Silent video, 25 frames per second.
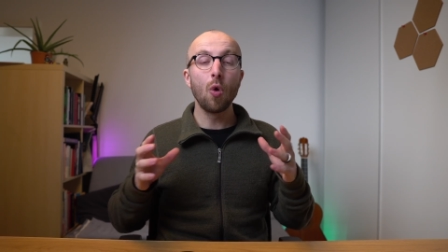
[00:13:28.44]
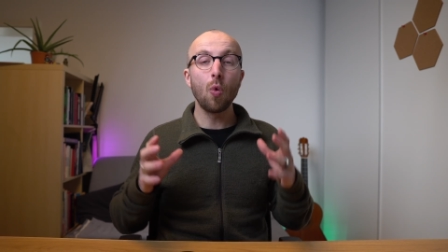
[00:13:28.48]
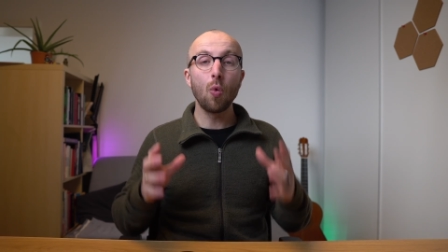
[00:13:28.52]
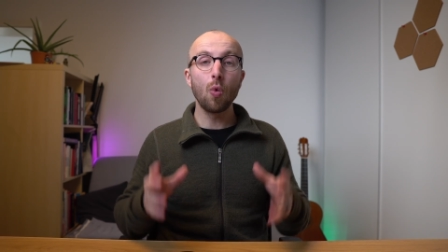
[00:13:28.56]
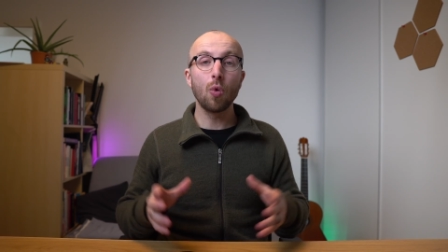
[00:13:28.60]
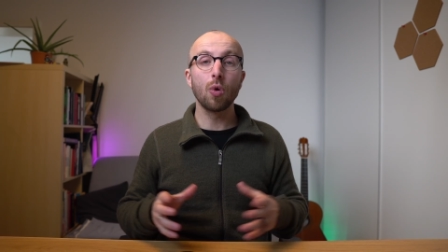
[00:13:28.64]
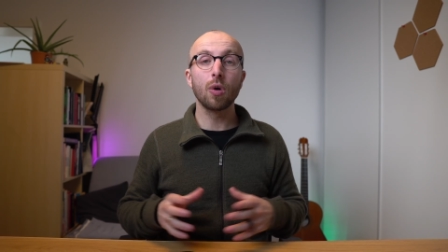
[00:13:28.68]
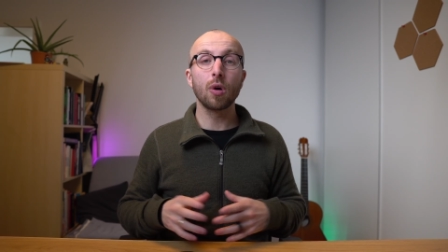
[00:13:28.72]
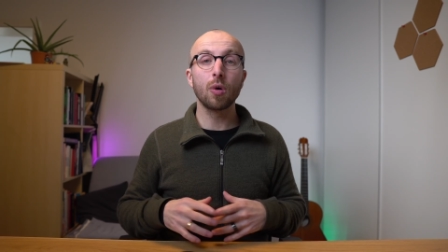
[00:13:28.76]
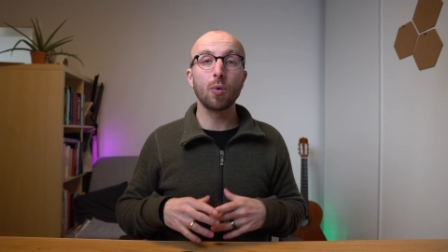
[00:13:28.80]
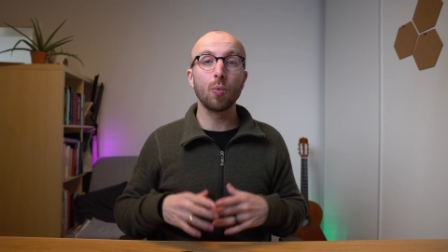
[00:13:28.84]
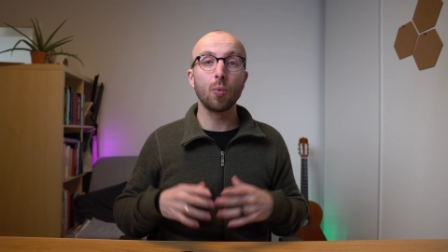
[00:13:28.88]

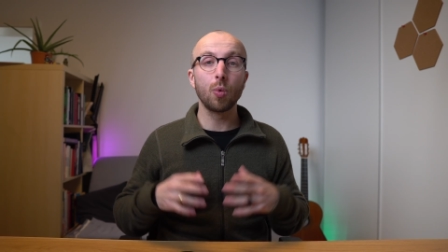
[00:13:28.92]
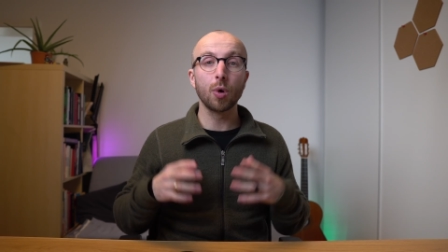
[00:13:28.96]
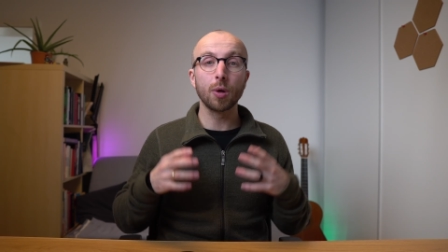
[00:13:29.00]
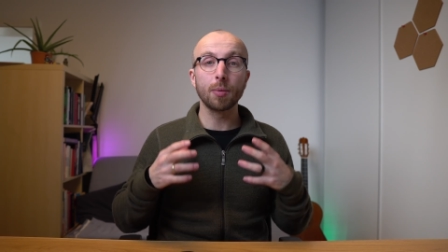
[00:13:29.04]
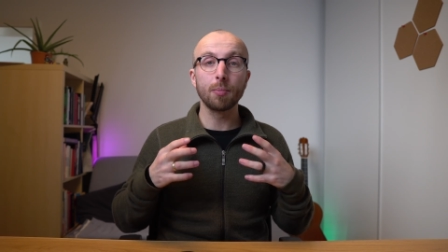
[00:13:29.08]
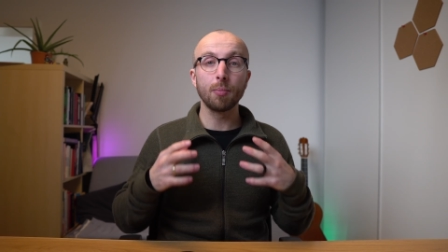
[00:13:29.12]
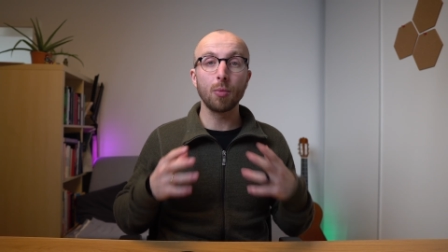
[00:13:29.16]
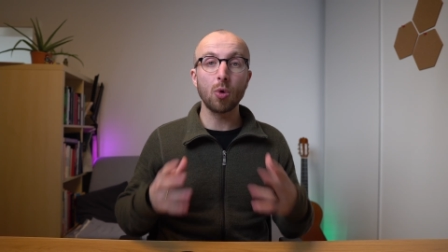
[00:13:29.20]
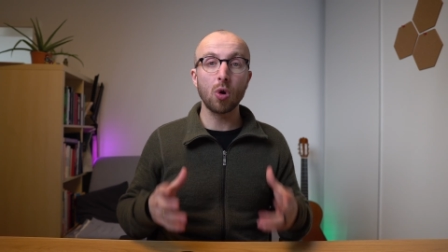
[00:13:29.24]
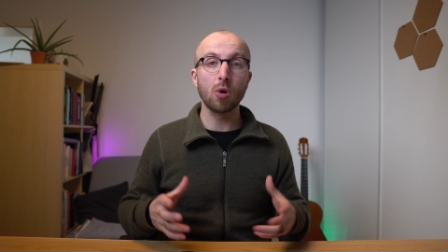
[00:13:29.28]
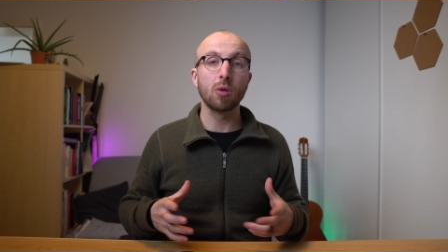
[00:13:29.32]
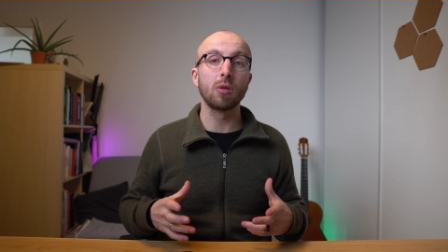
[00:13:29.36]
or what
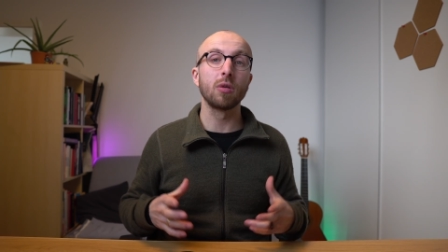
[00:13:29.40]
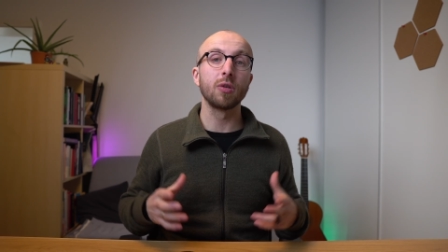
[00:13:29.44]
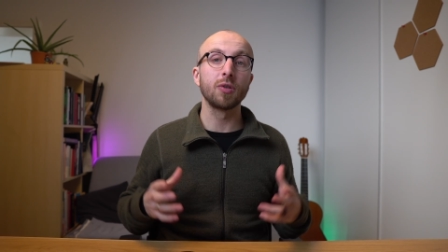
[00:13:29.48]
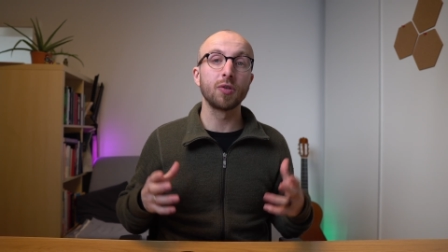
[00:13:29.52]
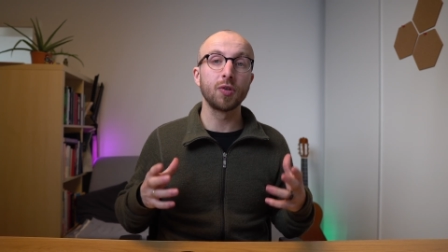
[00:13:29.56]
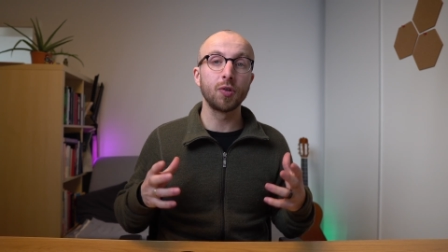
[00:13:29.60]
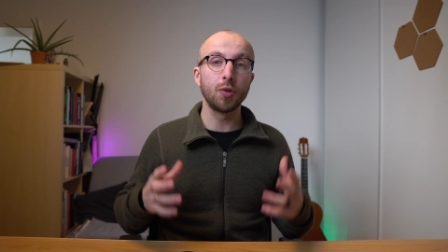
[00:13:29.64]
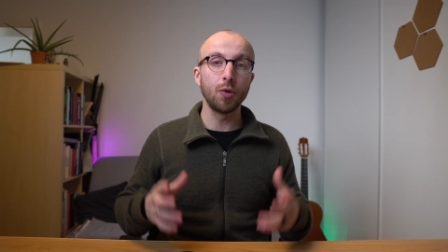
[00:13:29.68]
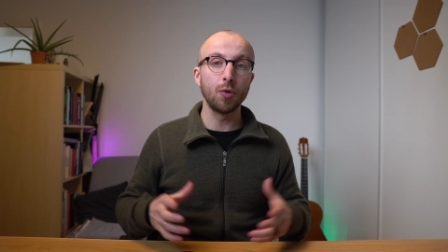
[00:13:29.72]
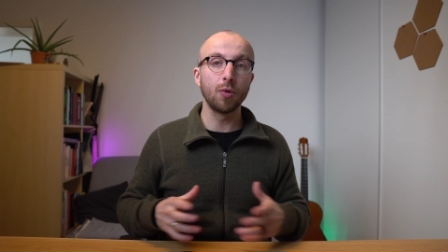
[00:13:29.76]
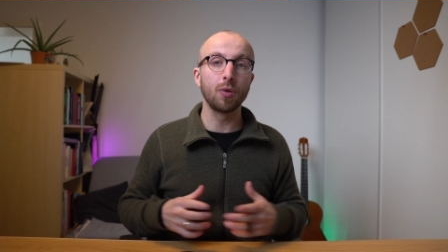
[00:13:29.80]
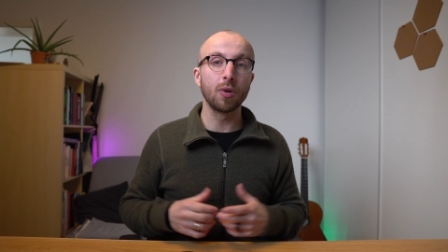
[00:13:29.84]

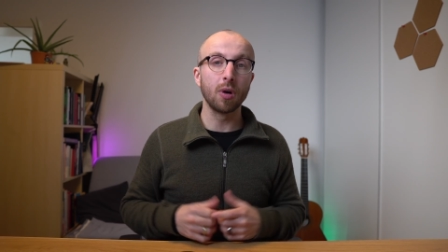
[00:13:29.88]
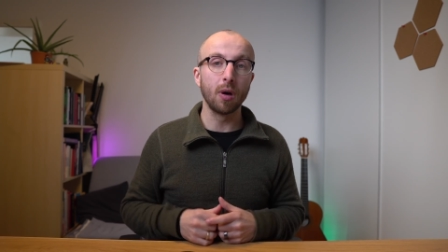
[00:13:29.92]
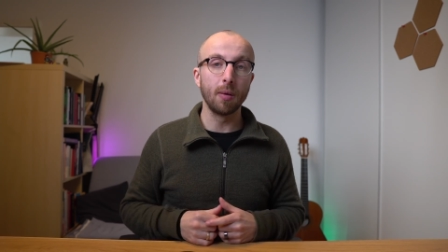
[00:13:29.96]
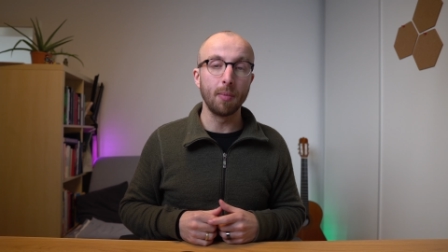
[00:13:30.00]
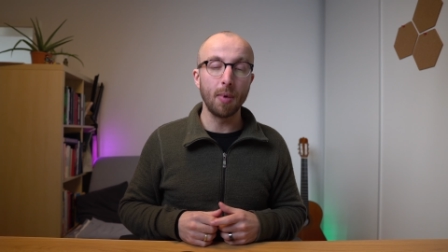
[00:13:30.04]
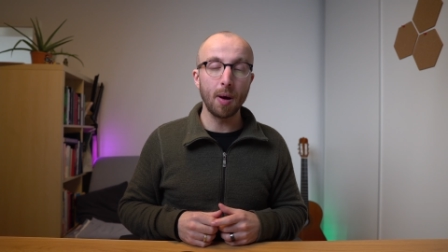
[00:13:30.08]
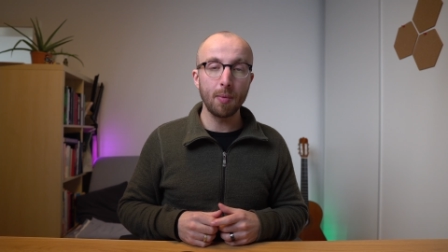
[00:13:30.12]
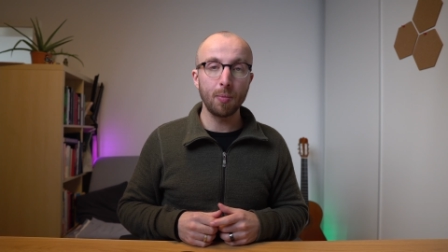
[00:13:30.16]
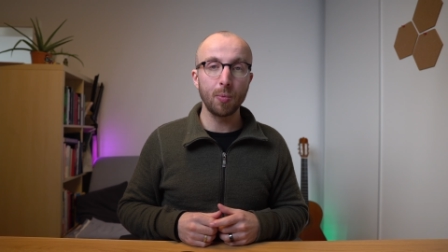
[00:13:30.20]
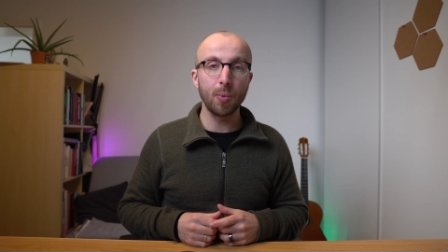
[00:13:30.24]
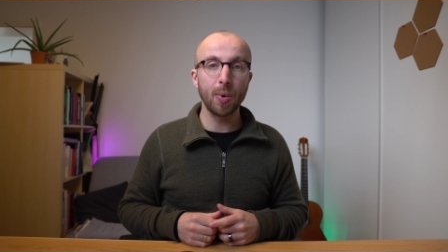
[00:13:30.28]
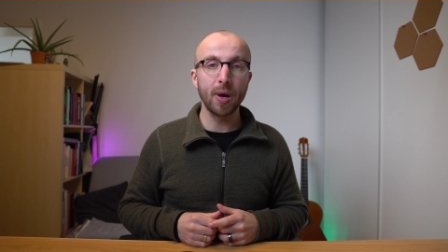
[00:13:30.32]
models you come
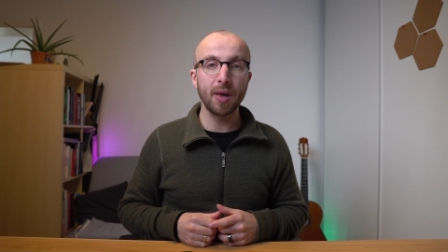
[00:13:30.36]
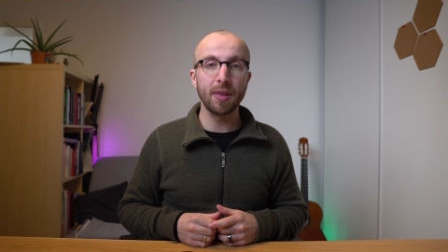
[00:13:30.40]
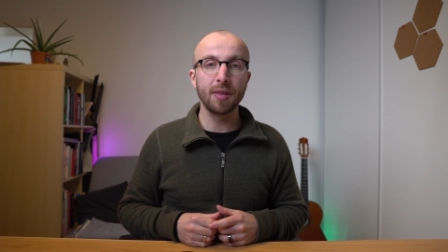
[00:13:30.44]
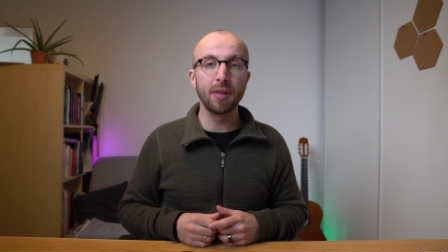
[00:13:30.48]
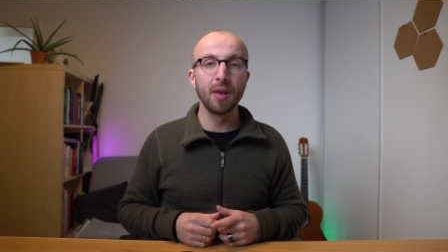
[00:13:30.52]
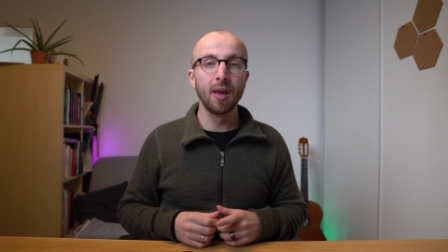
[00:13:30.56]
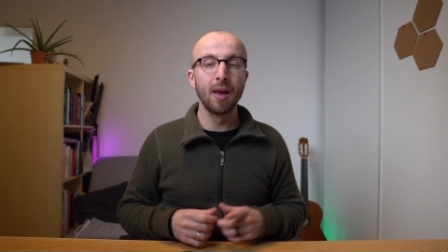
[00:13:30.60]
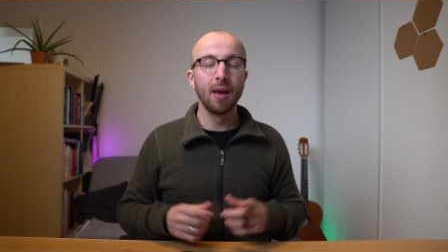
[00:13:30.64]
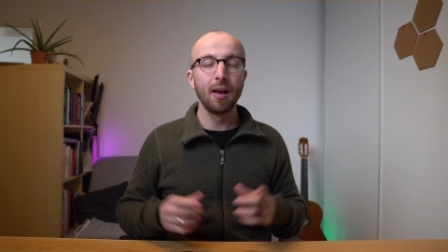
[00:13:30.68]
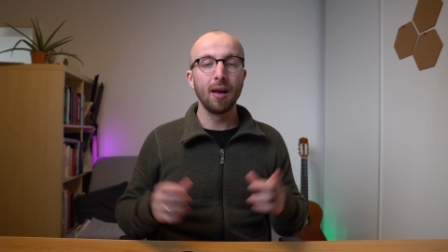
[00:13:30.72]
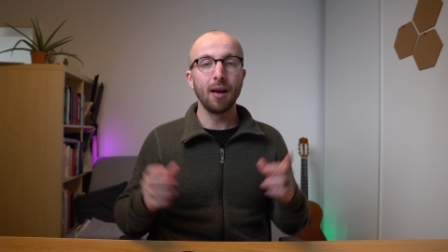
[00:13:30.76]
up with.